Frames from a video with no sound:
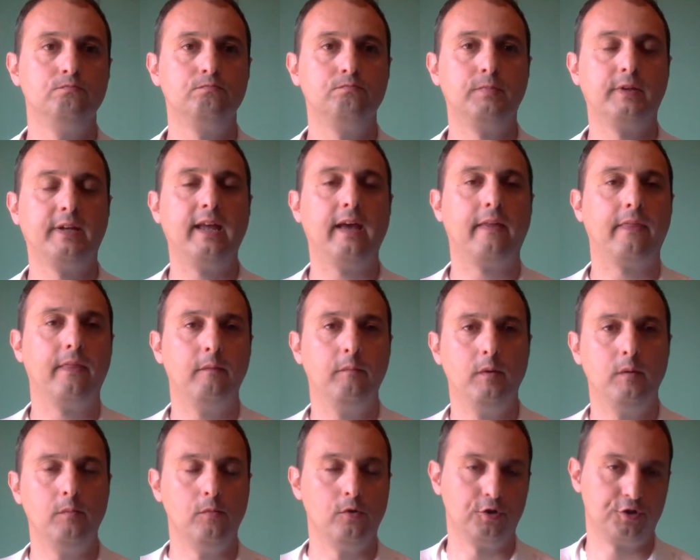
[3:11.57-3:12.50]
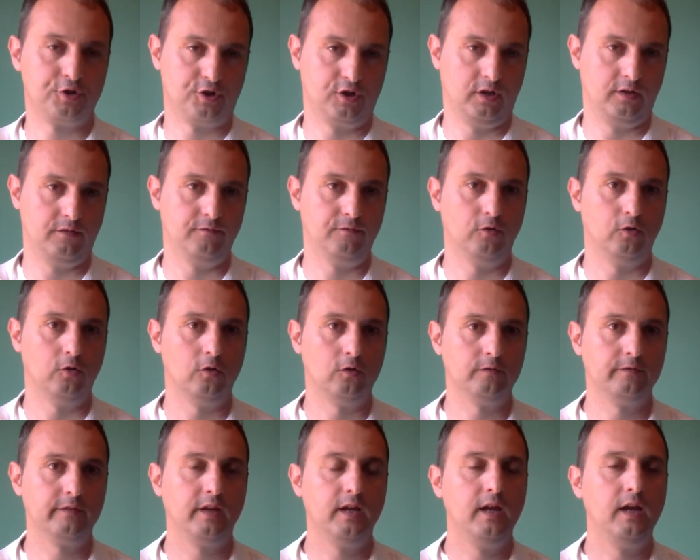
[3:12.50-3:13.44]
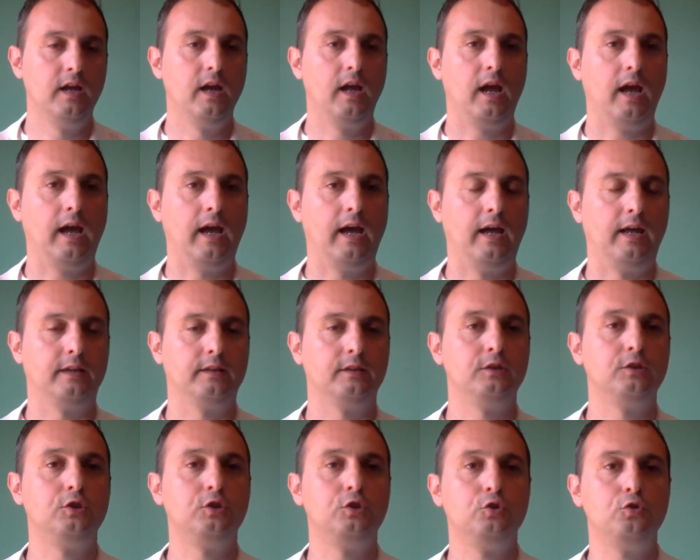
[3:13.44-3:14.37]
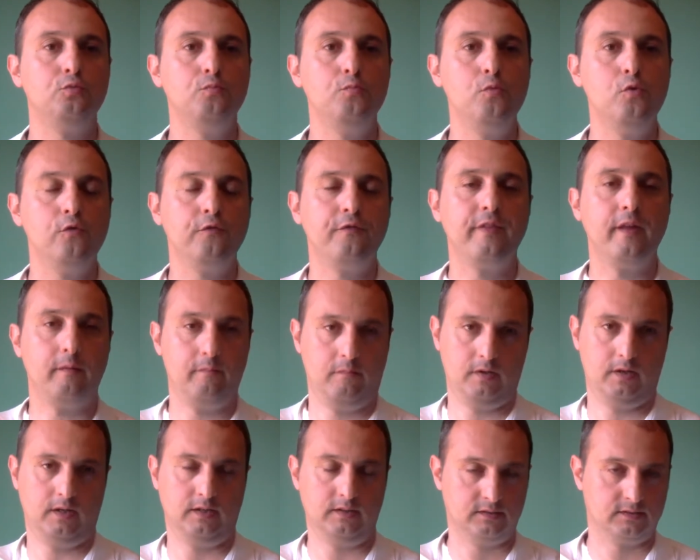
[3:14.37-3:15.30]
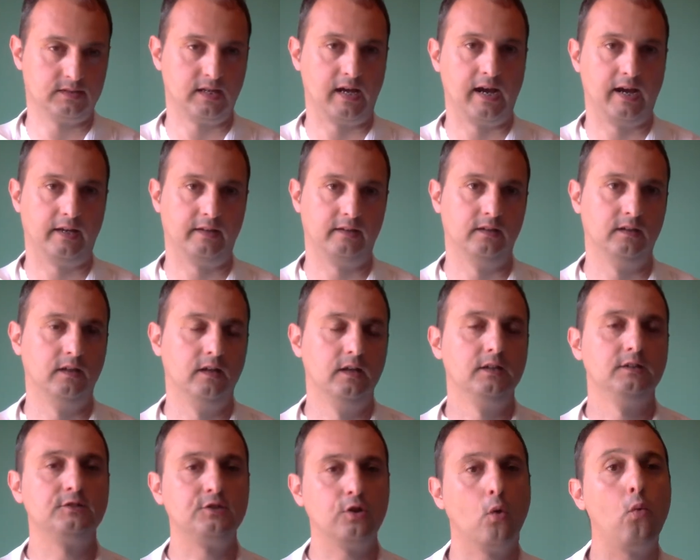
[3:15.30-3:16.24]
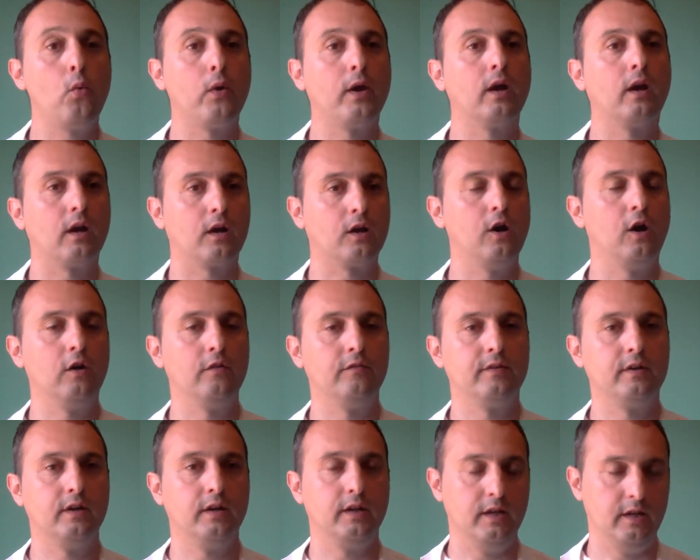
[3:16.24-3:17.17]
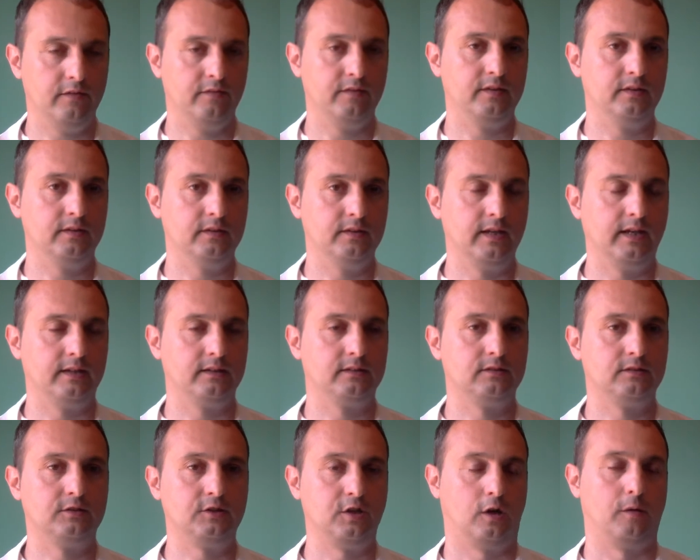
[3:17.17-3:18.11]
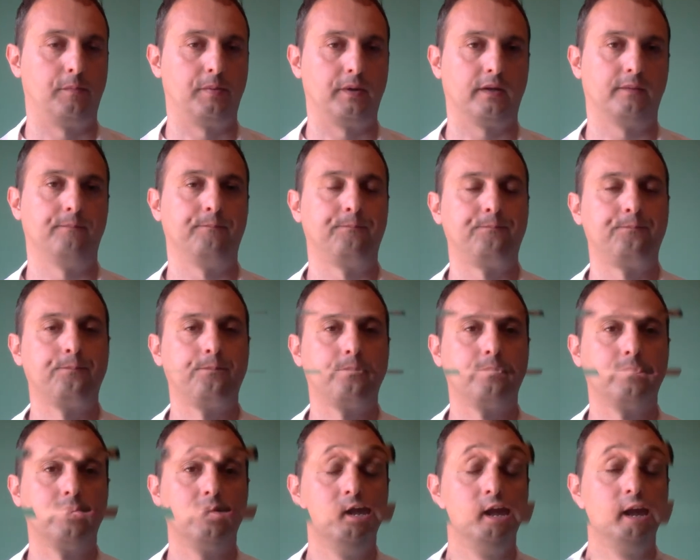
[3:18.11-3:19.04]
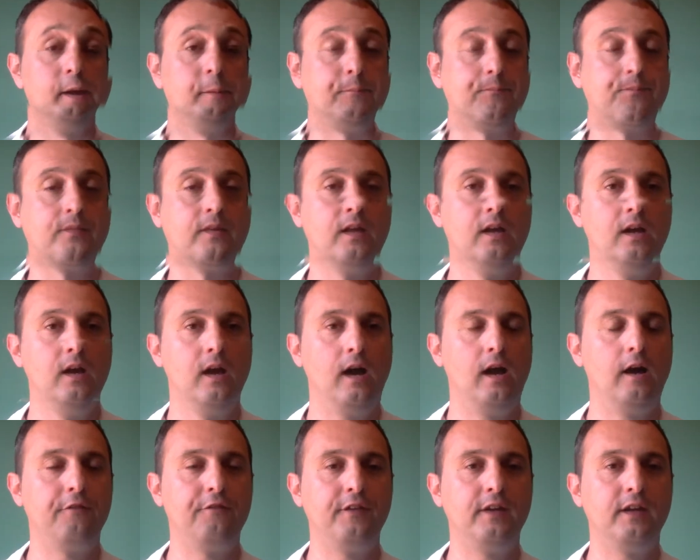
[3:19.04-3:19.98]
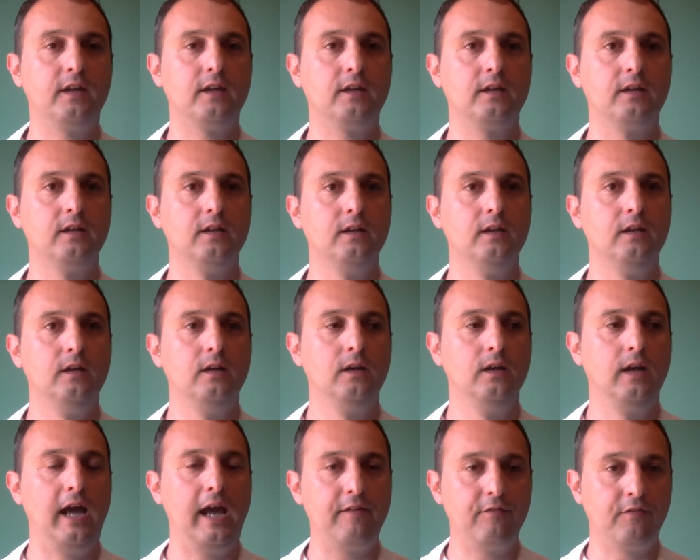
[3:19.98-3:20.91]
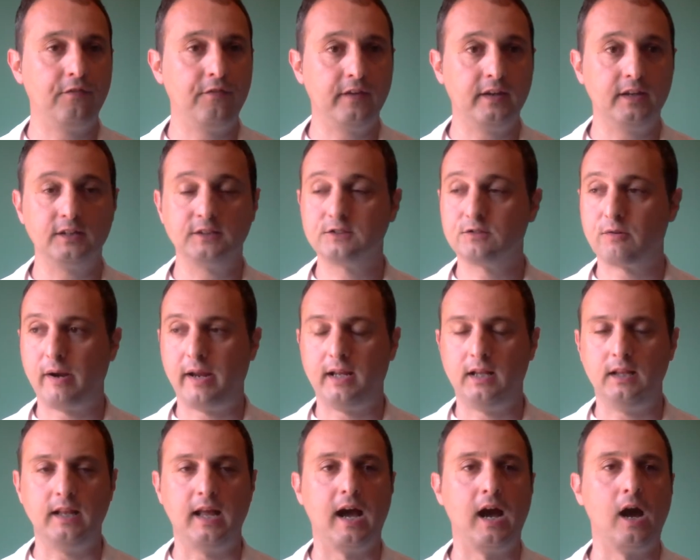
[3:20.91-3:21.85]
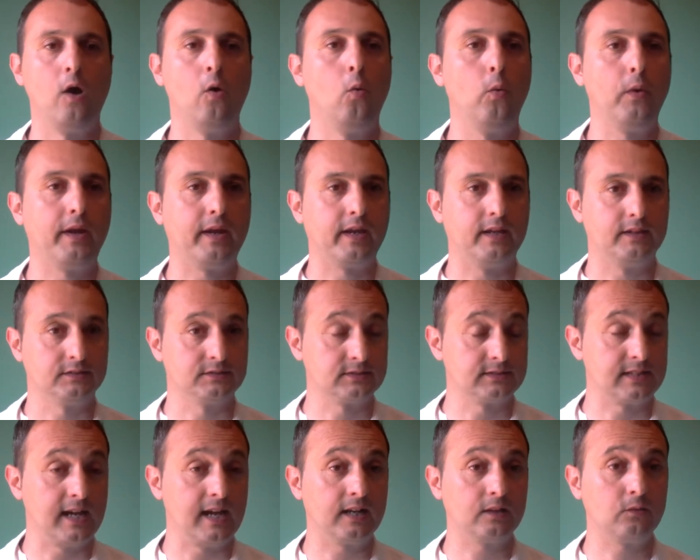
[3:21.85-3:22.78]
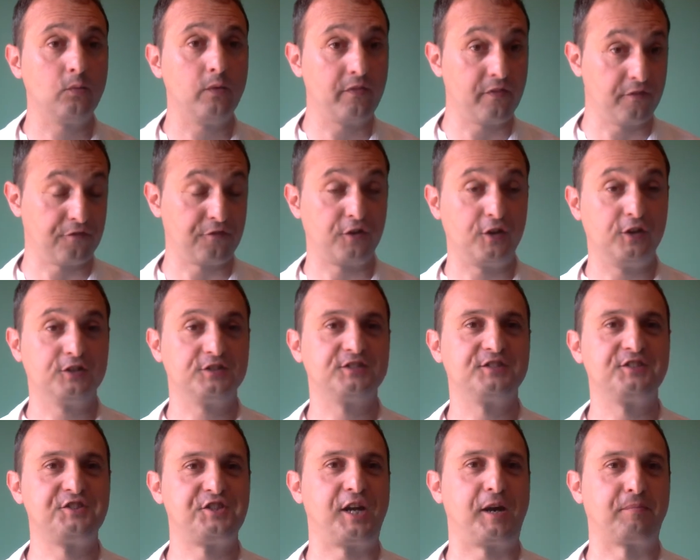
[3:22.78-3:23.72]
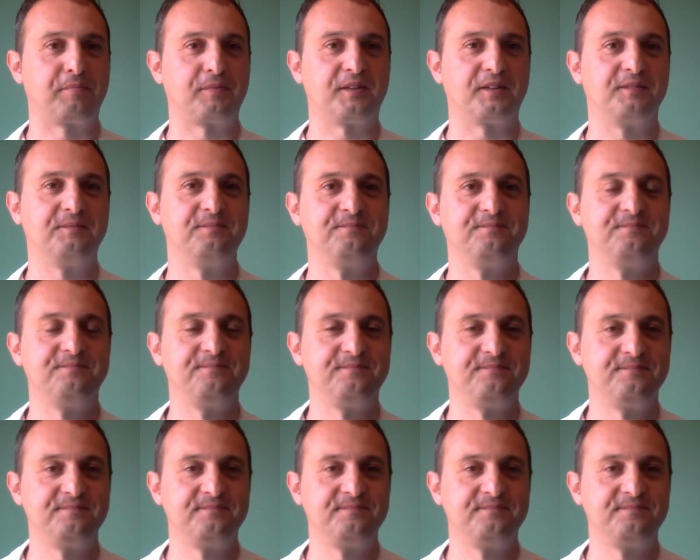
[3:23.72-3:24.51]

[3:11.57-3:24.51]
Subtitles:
get them emotionally involved and to move them inside. So we're gonna cover even that topic. Okay, I think everything is ready now. We can start with the first chapter.